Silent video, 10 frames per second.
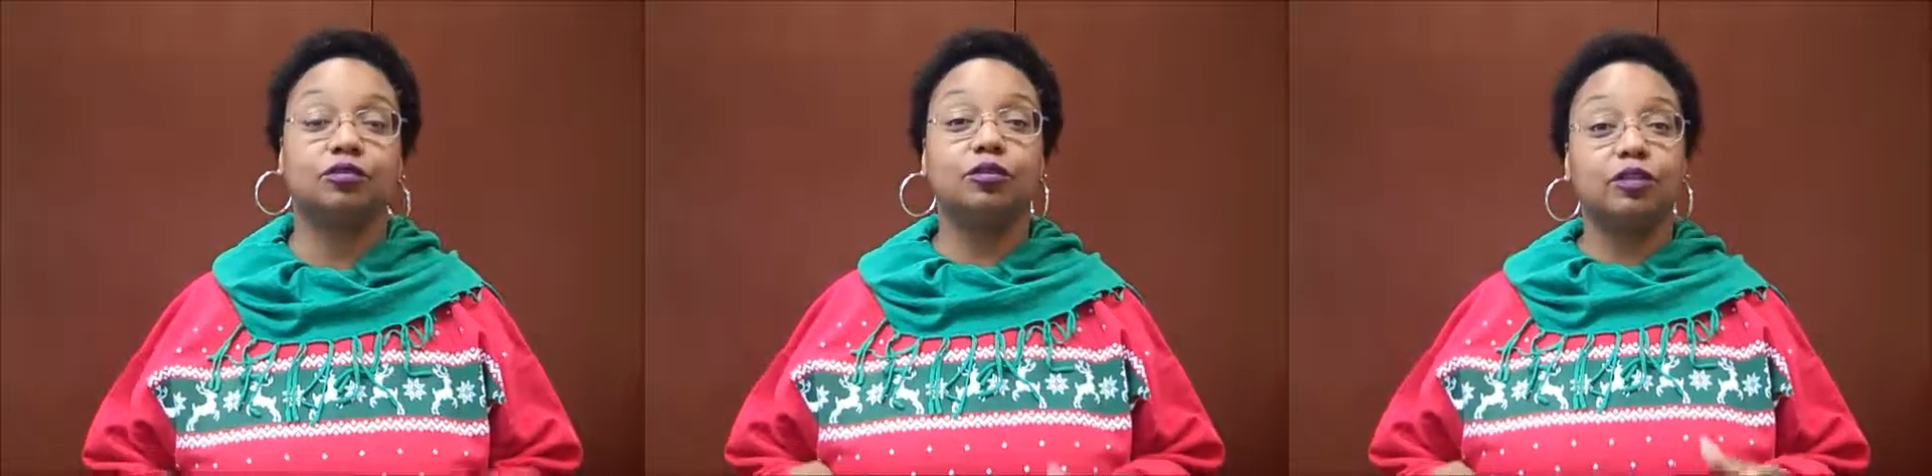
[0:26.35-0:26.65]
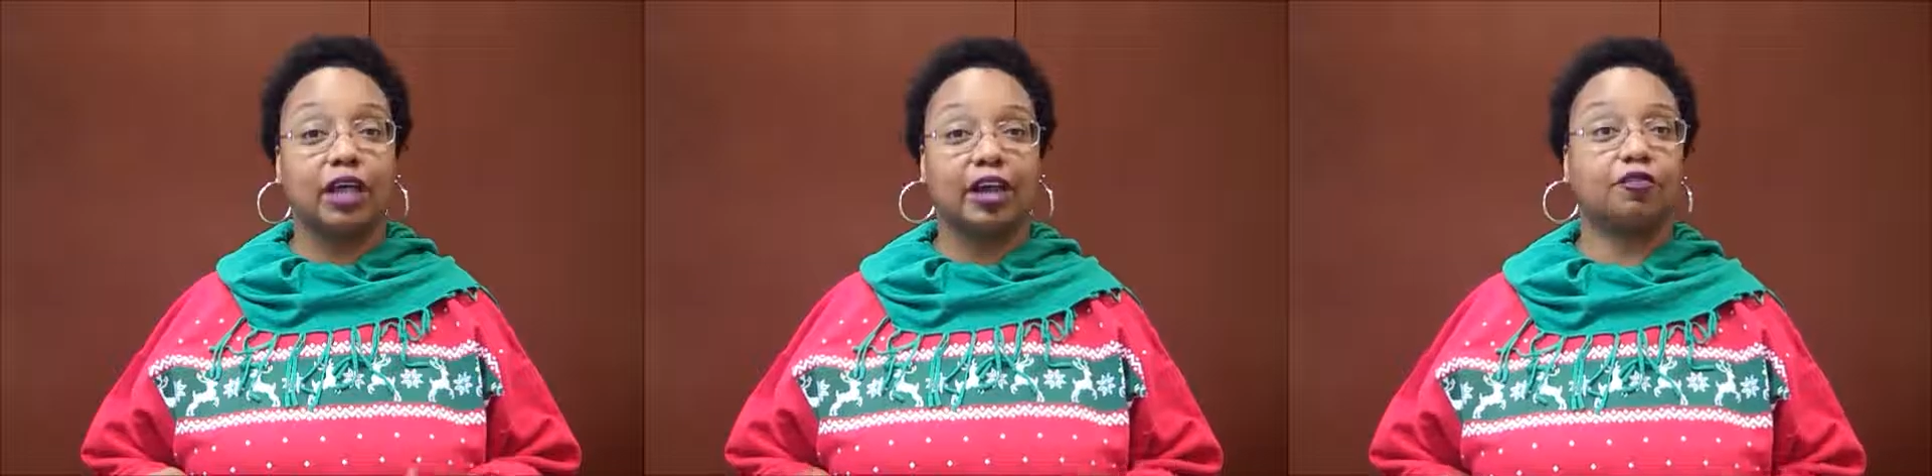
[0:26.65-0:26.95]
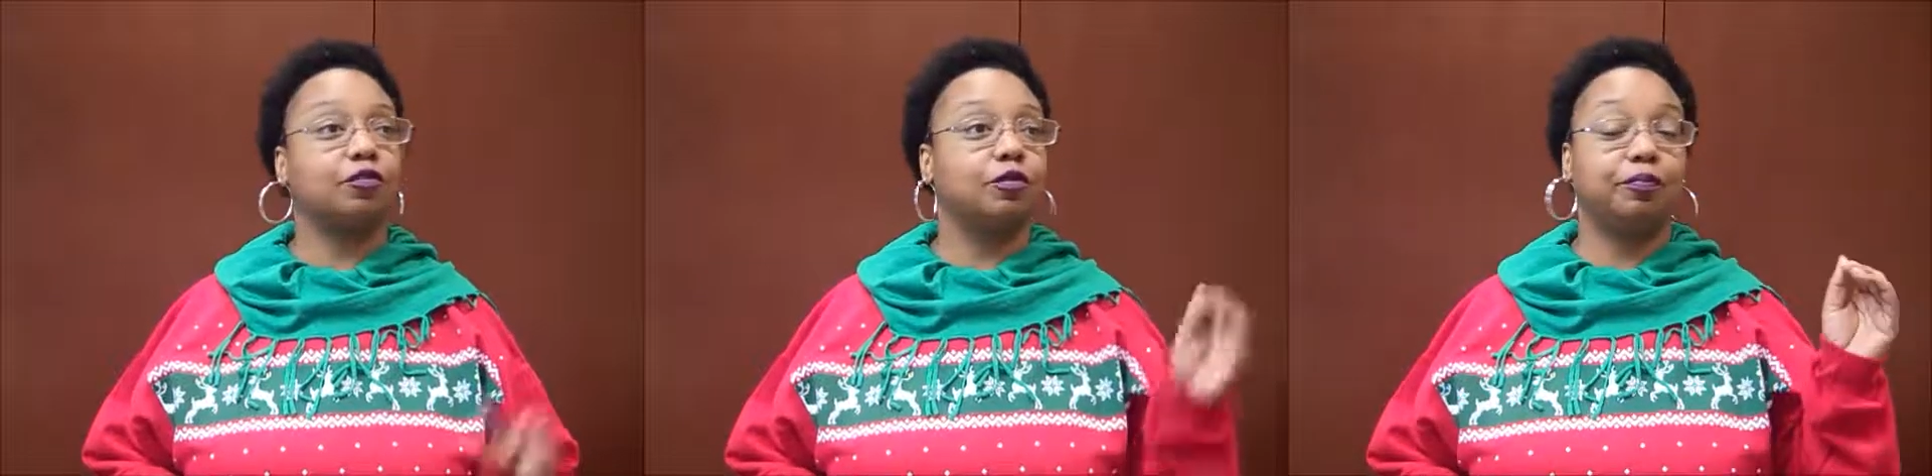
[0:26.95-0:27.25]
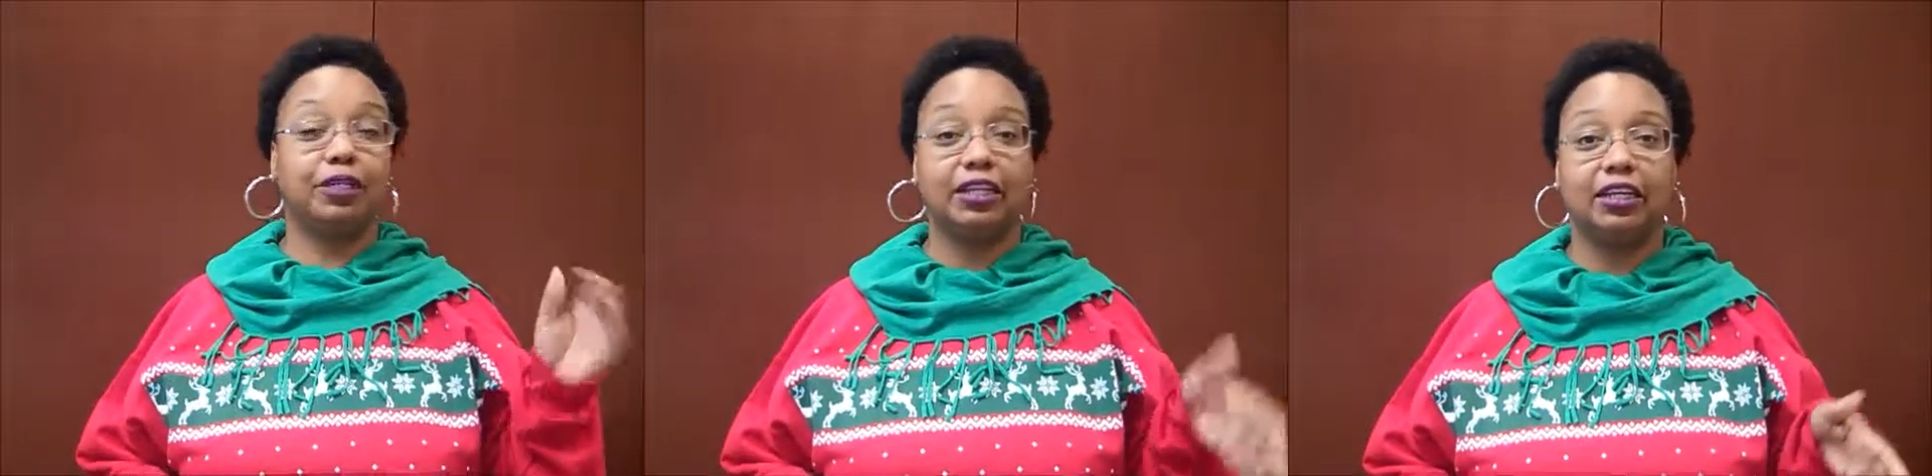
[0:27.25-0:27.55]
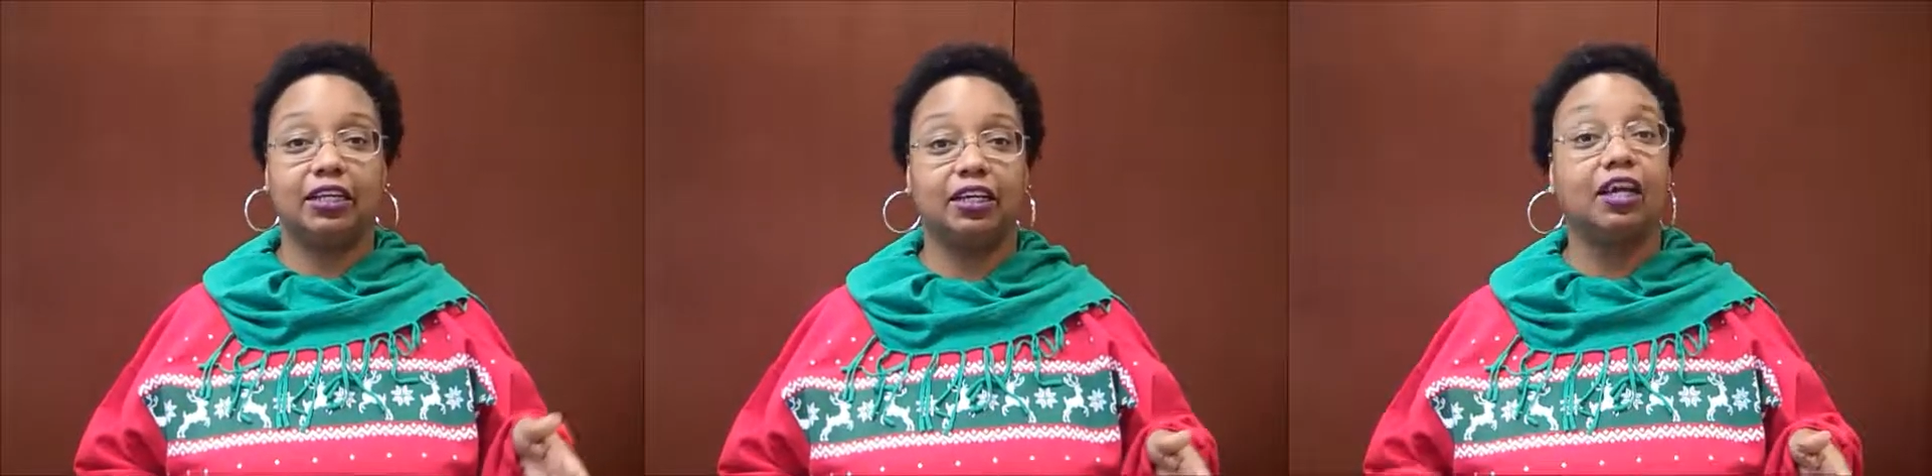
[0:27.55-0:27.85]
You will laugh from the
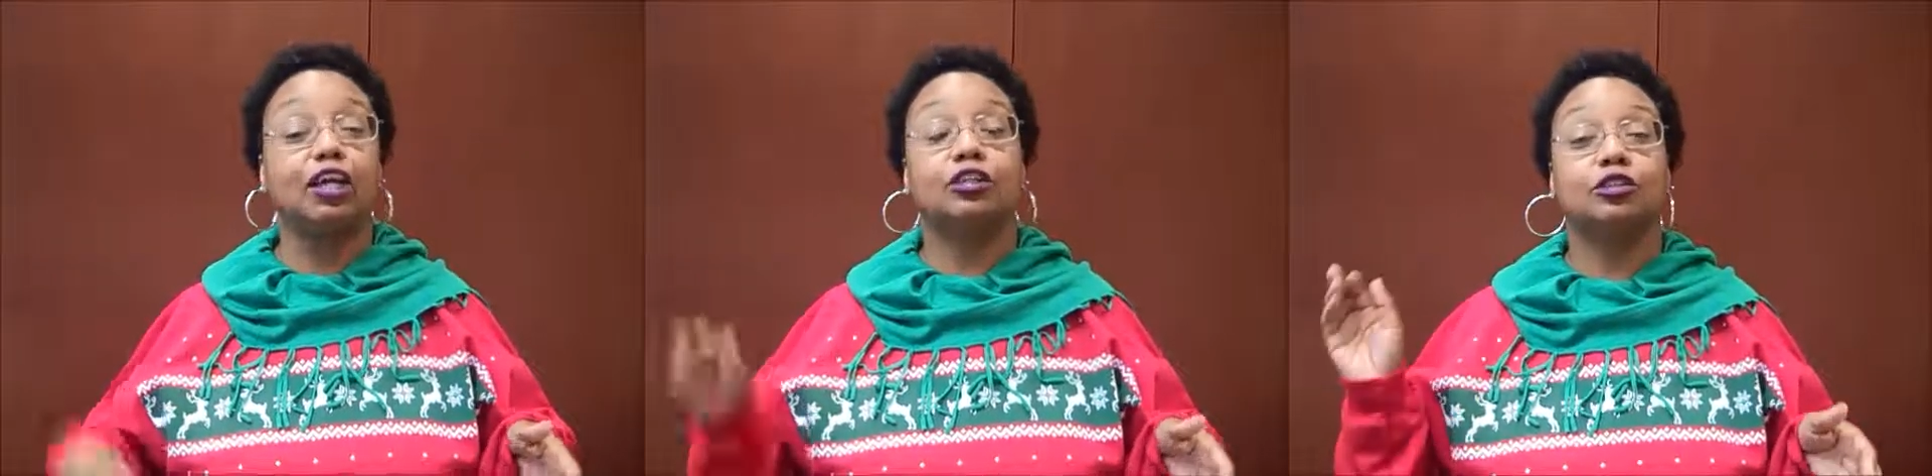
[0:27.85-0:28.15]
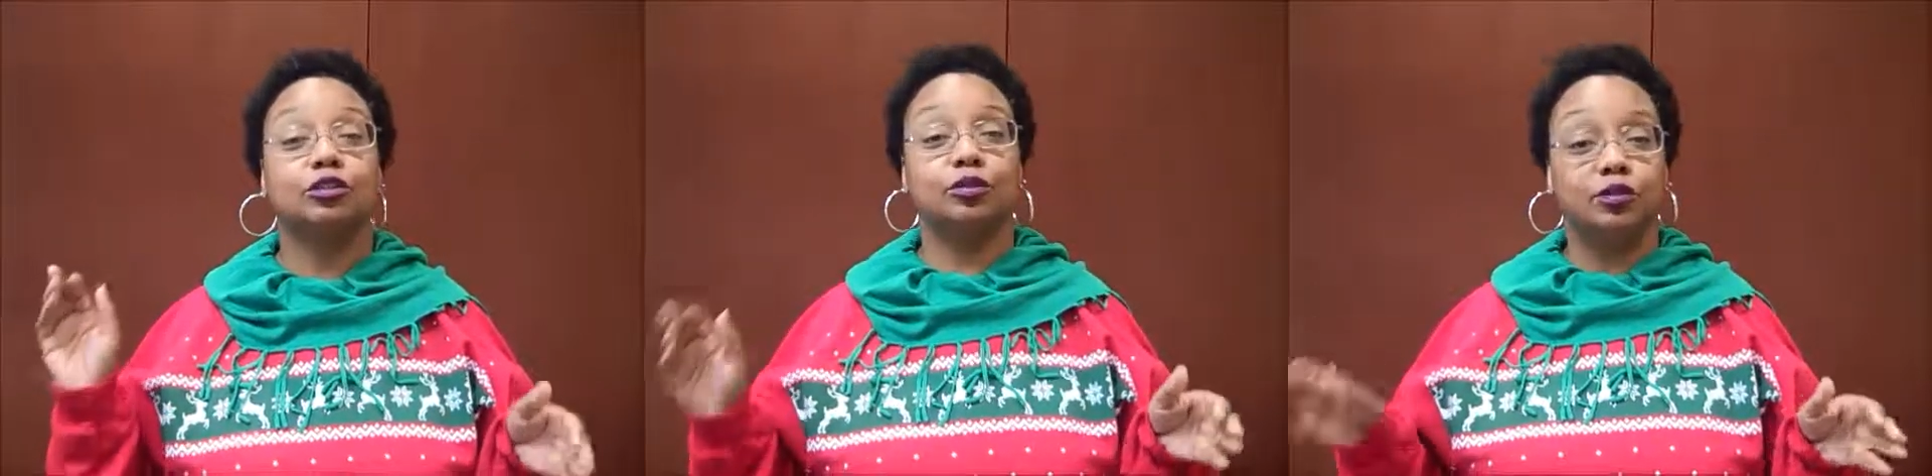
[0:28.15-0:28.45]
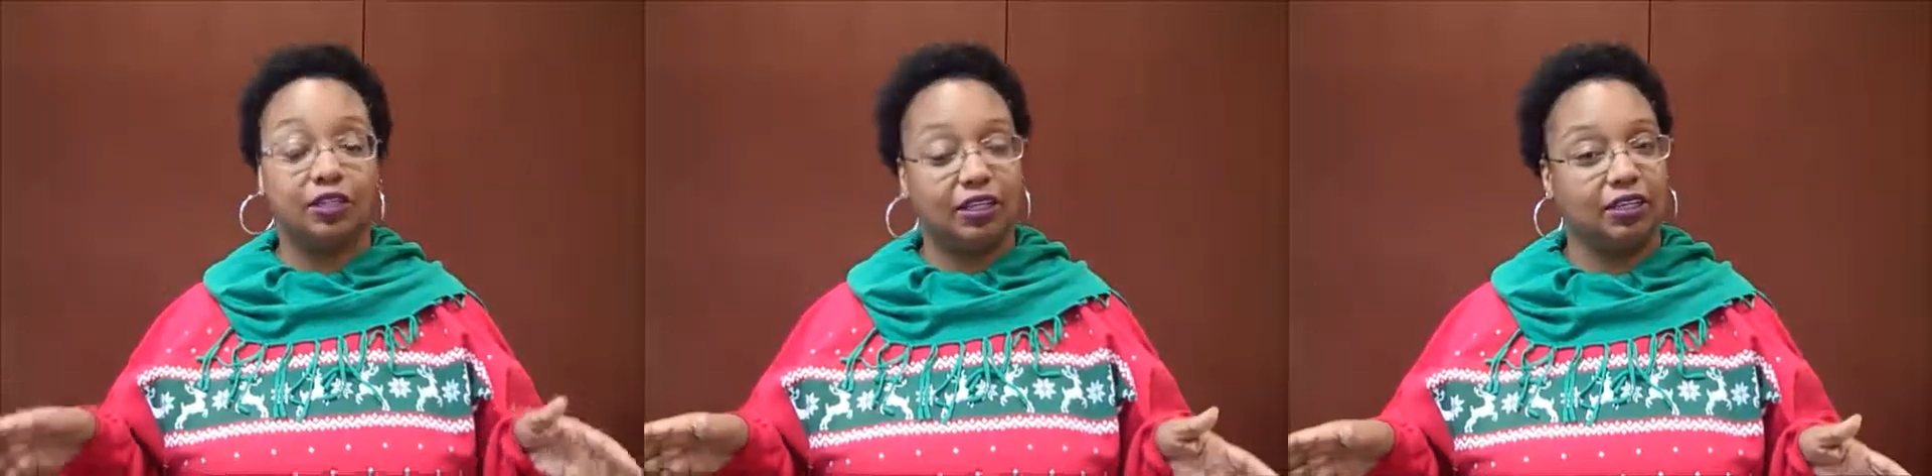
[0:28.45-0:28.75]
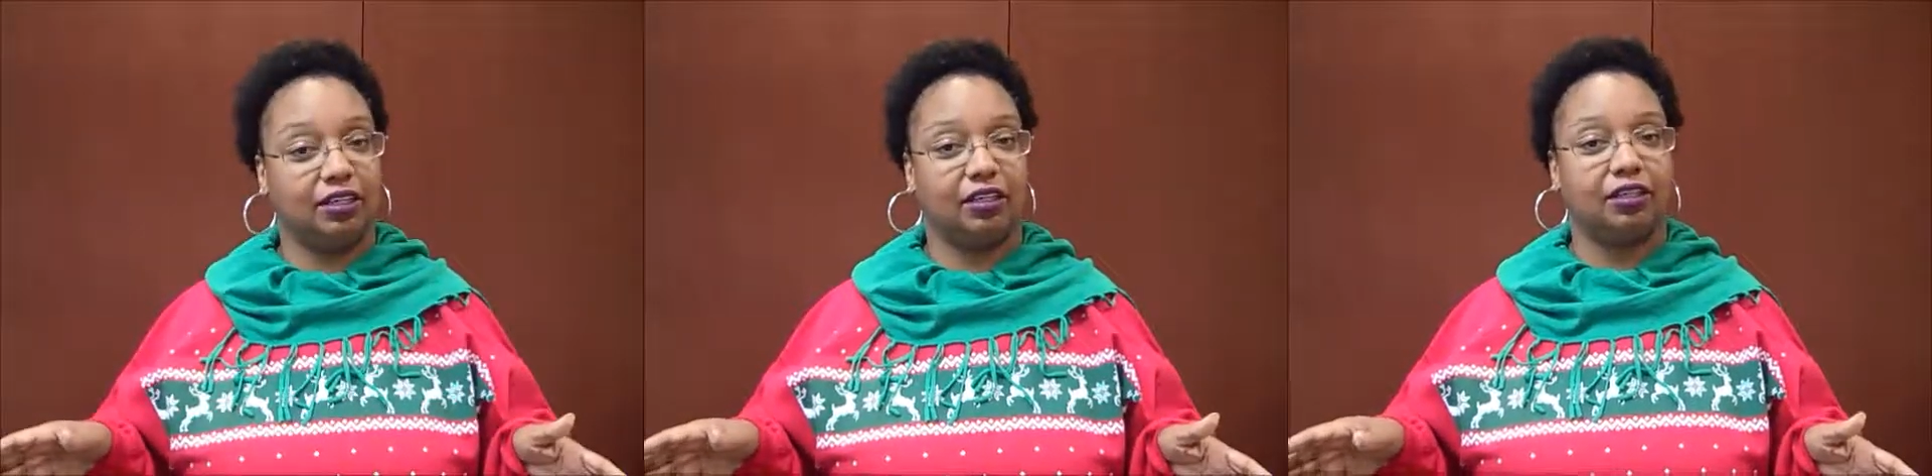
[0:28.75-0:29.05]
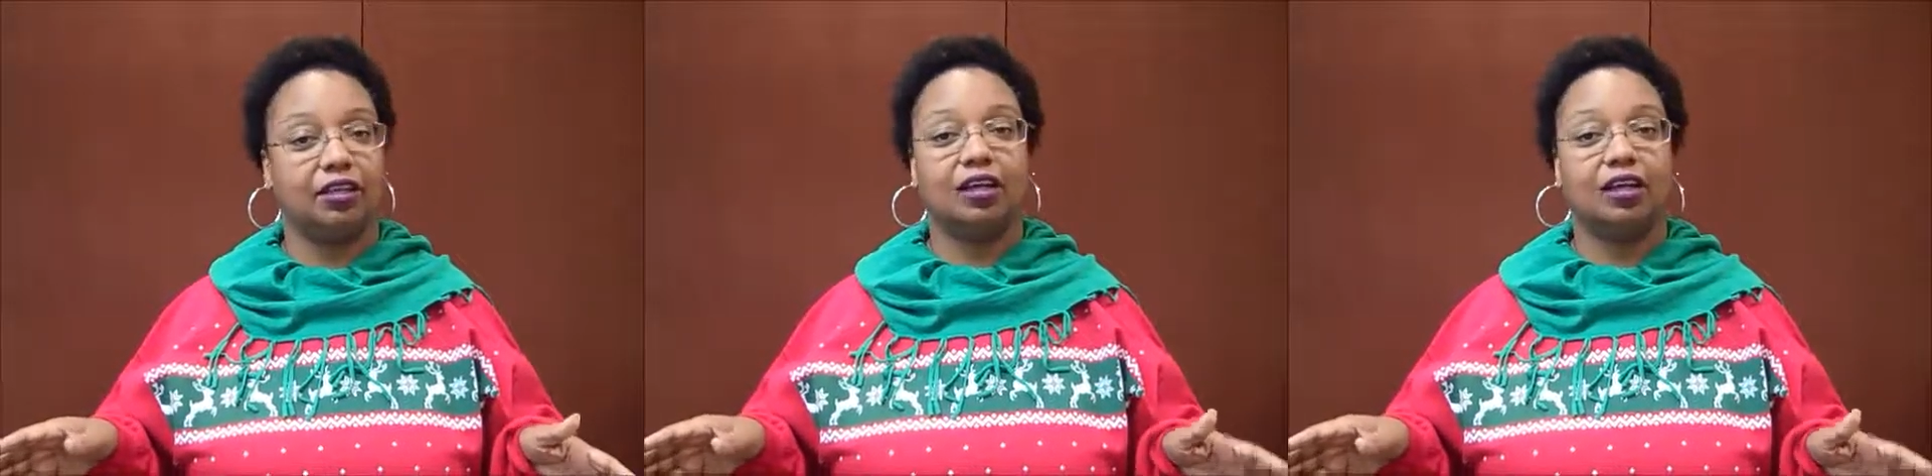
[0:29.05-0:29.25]
beginning to the end.